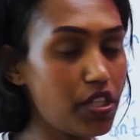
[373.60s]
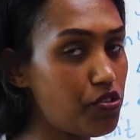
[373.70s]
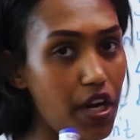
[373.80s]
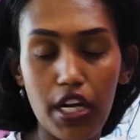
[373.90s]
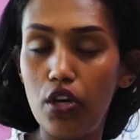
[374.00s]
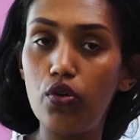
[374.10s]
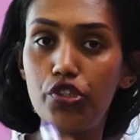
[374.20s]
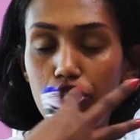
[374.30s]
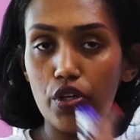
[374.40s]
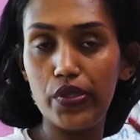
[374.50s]
training go
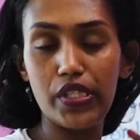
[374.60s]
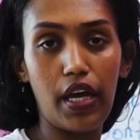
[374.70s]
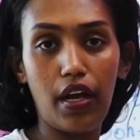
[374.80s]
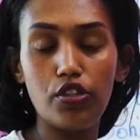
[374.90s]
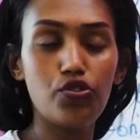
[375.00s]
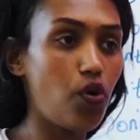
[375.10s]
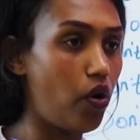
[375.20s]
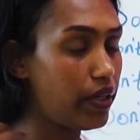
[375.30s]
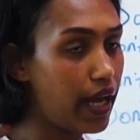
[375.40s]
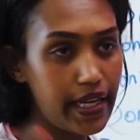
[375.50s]
to your sadachu,
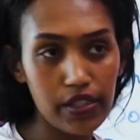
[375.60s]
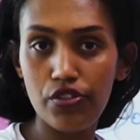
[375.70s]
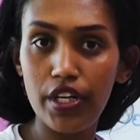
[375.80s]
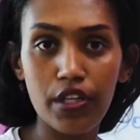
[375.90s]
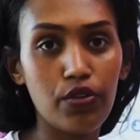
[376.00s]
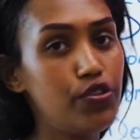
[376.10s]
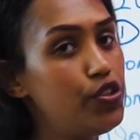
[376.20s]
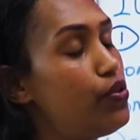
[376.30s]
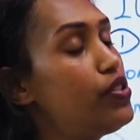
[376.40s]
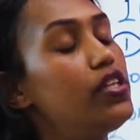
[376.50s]
online training go
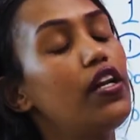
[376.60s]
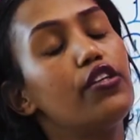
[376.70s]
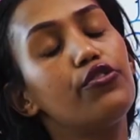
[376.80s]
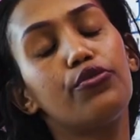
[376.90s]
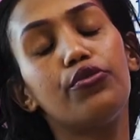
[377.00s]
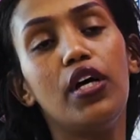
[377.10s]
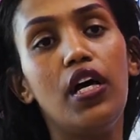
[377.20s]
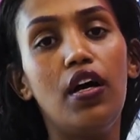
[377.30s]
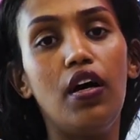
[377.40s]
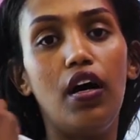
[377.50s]
to your sadachu,
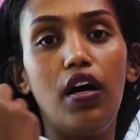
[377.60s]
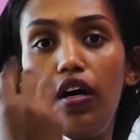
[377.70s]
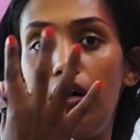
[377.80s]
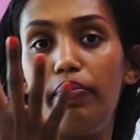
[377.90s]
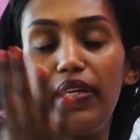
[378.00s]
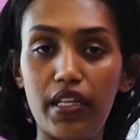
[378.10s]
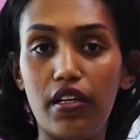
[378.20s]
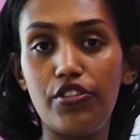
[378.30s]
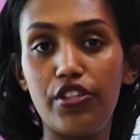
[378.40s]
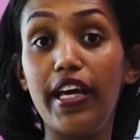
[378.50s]

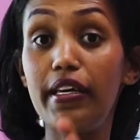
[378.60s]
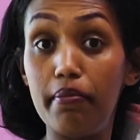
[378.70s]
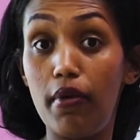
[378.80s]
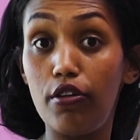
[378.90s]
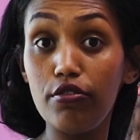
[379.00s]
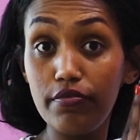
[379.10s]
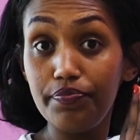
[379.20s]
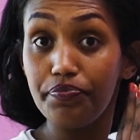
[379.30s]
Benegrachila Yimaru